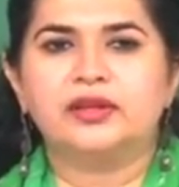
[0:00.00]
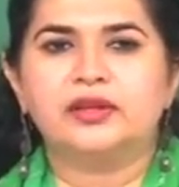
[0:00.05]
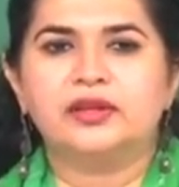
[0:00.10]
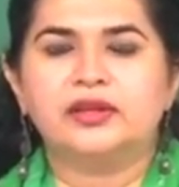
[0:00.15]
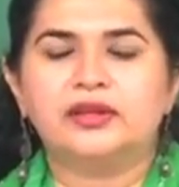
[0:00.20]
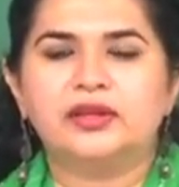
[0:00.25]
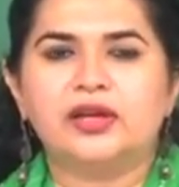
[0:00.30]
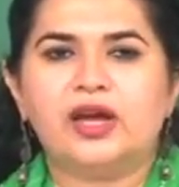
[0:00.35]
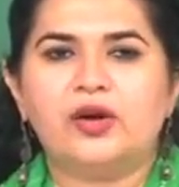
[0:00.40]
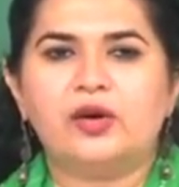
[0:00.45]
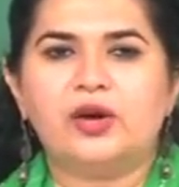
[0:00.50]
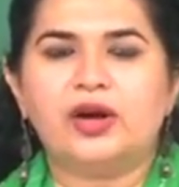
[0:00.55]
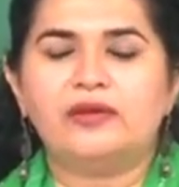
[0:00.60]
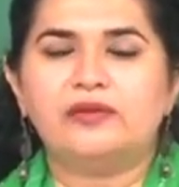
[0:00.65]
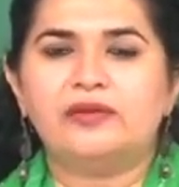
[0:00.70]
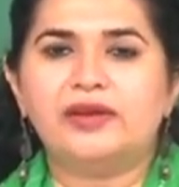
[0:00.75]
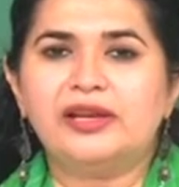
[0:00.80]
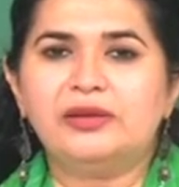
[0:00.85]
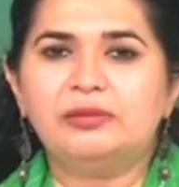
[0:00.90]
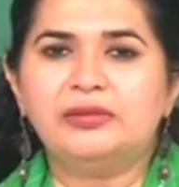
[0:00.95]
now a
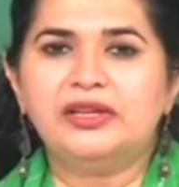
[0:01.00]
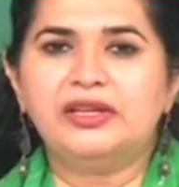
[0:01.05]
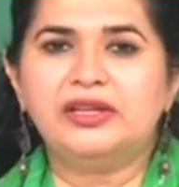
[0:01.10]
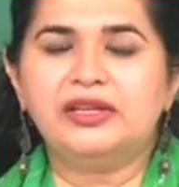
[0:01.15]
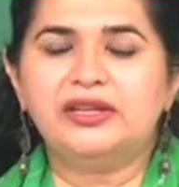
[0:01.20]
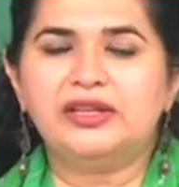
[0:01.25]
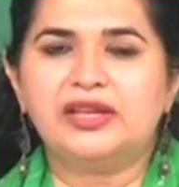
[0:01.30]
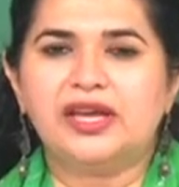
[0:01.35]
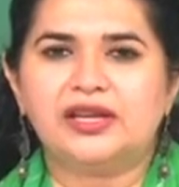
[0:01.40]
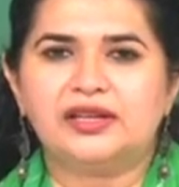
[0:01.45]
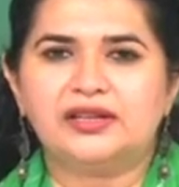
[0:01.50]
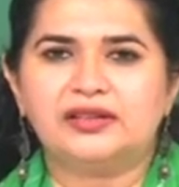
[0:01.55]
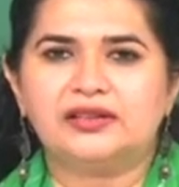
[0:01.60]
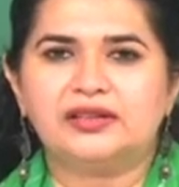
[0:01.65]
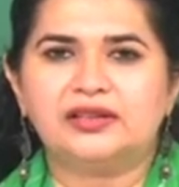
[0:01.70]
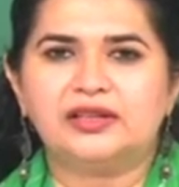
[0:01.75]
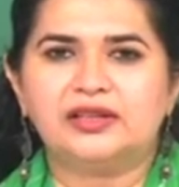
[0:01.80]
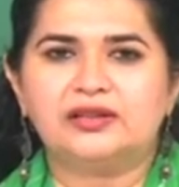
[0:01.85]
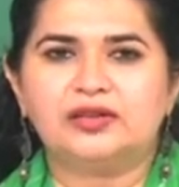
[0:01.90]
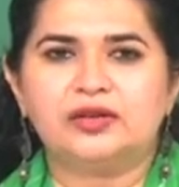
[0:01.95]
well-meaning character
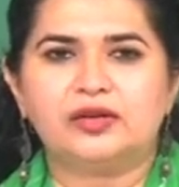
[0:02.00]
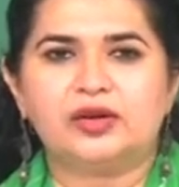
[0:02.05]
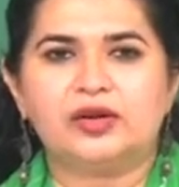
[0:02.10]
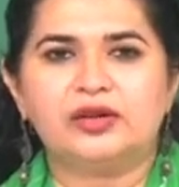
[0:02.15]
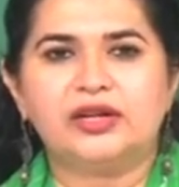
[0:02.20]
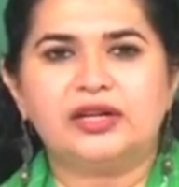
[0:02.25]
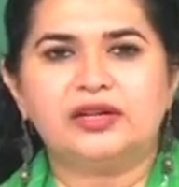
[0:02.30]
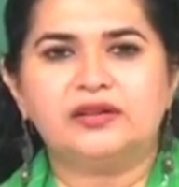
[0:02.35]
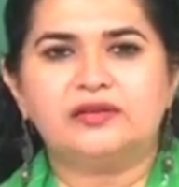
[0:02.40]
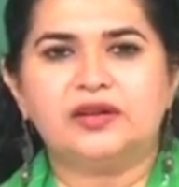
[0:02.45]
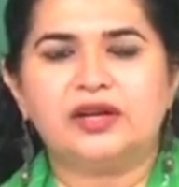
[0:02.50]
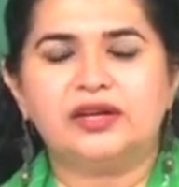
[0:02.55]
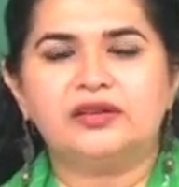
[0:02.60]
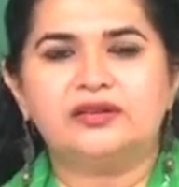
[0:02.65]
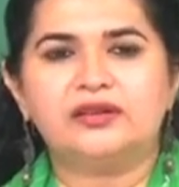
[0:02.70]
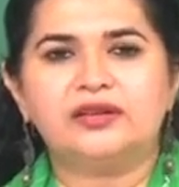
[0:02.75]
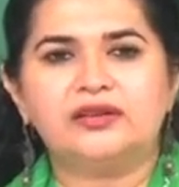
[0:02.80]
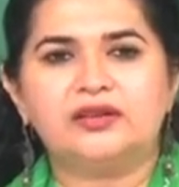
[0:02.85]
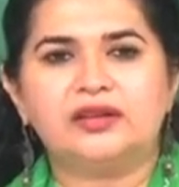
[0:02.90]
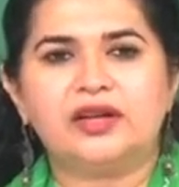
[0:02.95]
later on
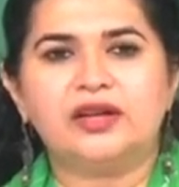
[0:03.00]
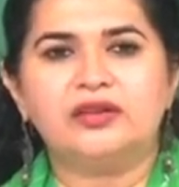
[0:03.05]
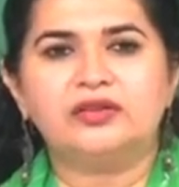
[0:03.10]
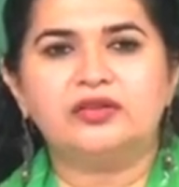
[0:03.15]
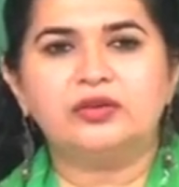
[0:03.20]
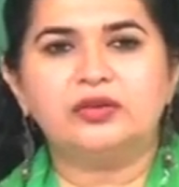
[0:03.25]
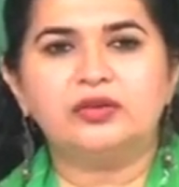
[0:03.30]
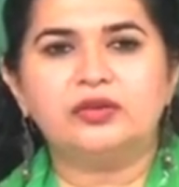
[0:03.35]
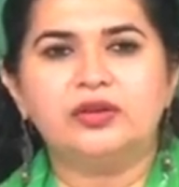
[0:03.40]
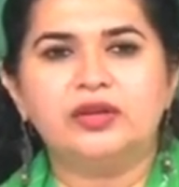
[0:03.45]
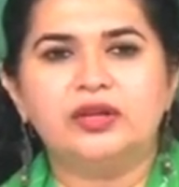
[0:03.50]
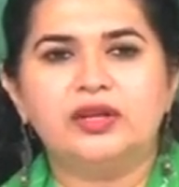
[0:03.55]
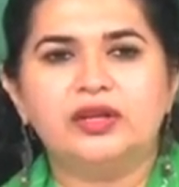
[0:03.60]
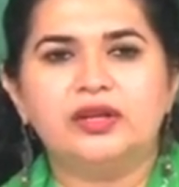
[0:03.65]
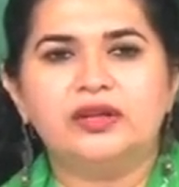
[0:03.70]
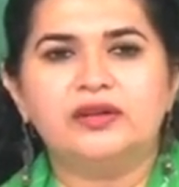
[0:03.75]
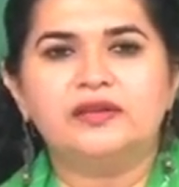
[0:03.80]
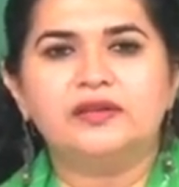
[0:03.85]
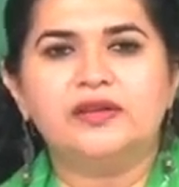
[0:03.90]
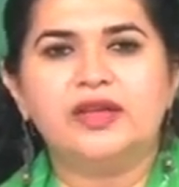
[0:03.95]
advises Raju
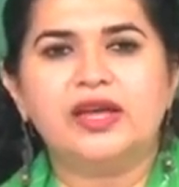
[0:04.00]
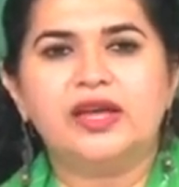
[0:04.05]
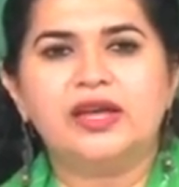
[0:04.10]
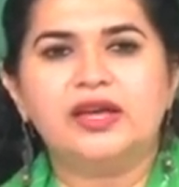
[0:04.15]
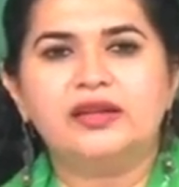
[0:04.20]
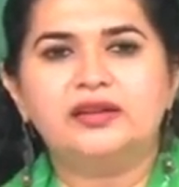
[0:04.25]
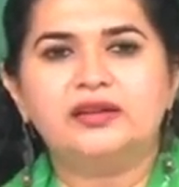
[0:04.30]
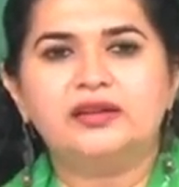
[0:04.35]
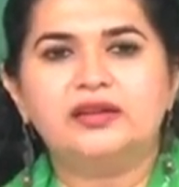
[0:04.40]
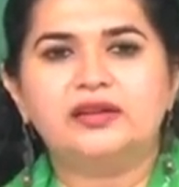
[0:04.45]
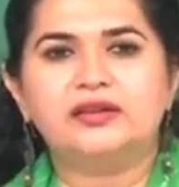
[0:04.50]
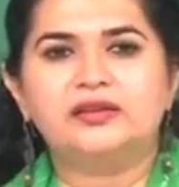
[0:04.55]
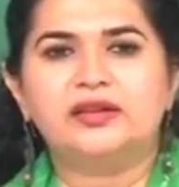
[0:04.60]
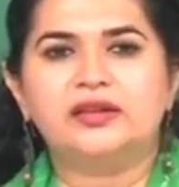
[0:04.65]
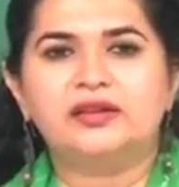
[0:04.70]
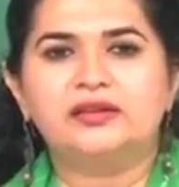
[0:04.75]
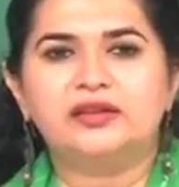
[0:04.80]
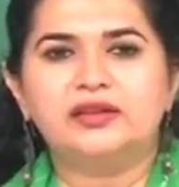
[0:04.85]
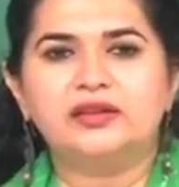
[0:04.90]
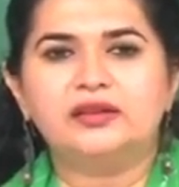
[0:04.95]
that
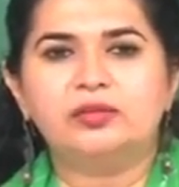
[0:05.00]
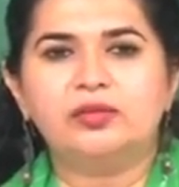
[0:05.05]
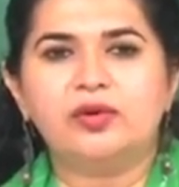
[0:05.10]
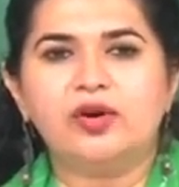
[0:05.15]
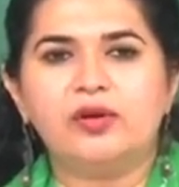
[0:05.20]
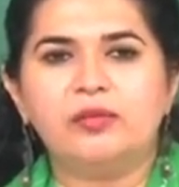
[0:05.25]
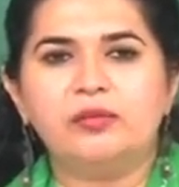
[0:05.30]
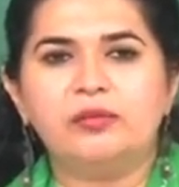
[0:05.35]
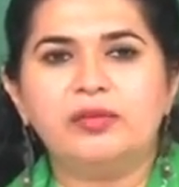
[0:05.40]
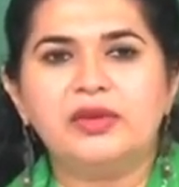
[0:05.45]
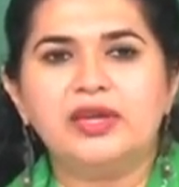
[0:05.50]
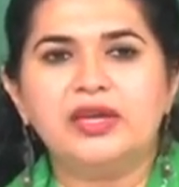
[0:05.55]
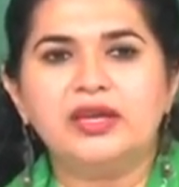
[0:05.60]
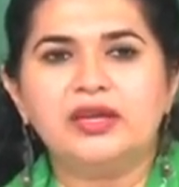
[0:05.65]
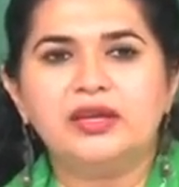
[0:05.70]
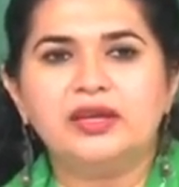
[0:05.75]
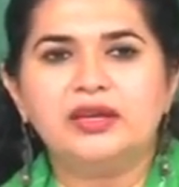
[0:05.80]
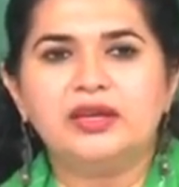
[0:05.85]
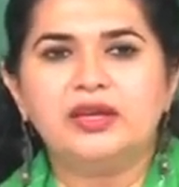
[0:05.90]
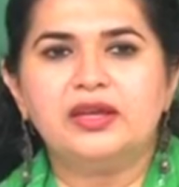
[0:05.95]
this is Bombay
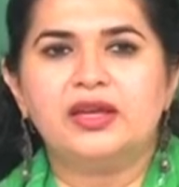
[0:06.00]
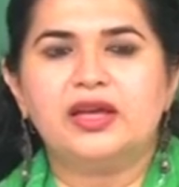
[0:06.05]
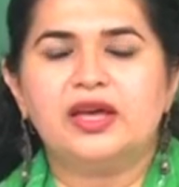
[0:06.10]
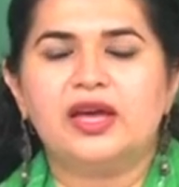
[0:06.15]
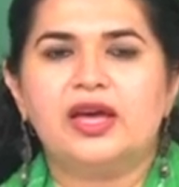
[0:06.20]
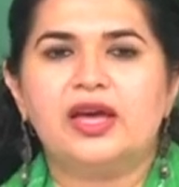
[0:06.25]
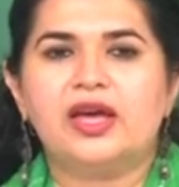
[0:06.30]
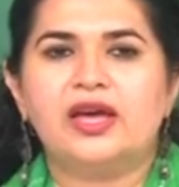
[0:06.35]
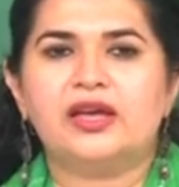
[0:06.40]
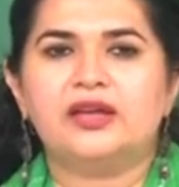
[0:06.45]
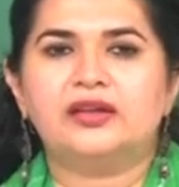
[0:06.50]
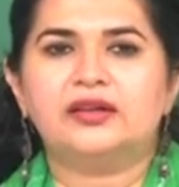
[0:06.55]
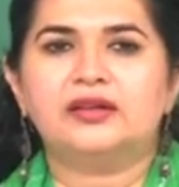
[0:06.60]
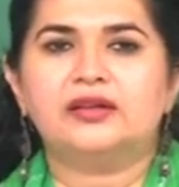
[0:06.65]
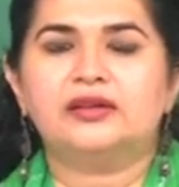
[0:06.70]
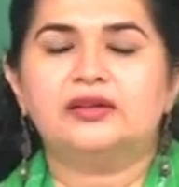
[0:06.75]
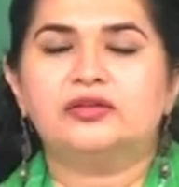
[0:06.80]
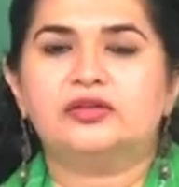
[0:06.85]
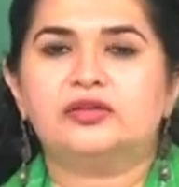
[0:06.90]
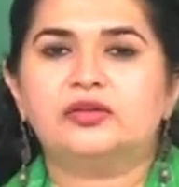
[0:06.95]
and
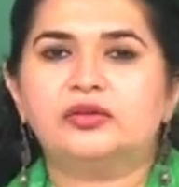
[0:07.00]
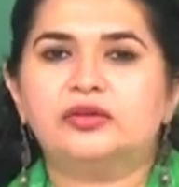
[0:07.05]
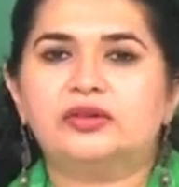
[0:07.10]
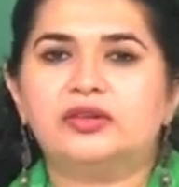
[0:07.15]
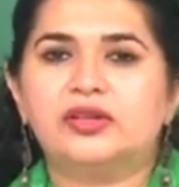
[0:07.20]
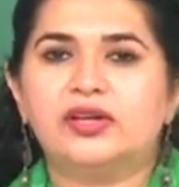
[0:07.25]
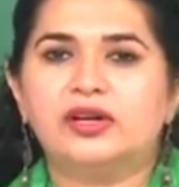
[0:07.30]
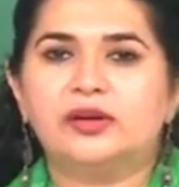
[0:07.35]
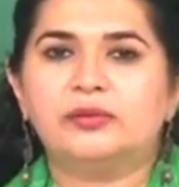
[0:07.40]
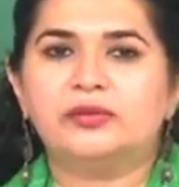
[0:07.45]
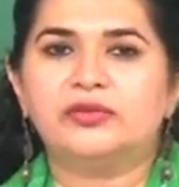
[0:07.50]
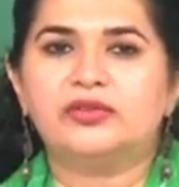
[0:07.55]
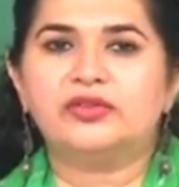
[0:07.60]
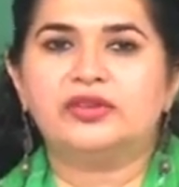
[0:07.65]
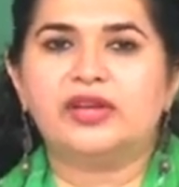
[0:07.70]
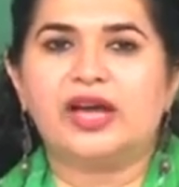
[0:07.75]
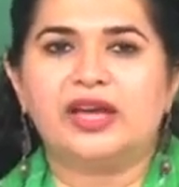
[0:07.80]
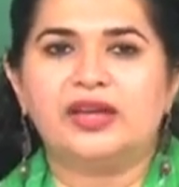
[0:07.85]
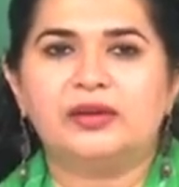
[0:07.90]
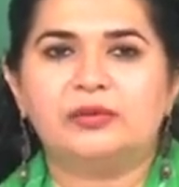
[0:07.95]
truth comes
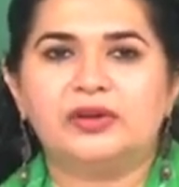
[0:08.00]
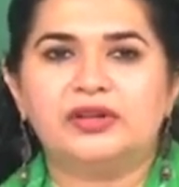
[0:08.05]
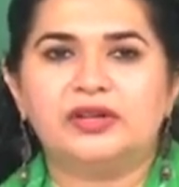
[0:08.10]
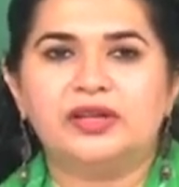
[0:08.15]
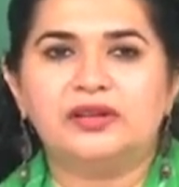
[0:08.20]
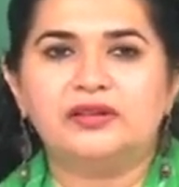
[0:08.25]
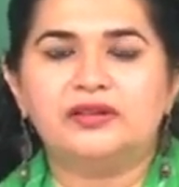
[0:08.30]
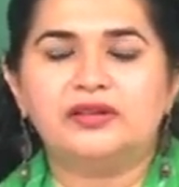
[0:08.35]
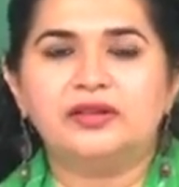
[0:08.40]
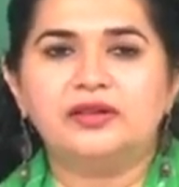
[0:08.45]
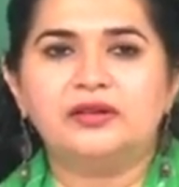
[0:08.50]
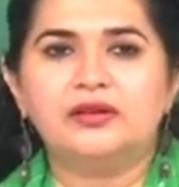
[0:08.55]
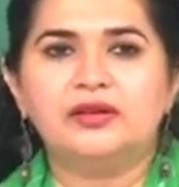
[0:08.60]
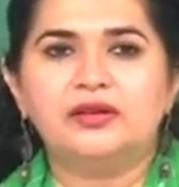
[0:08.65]
dime a dozen,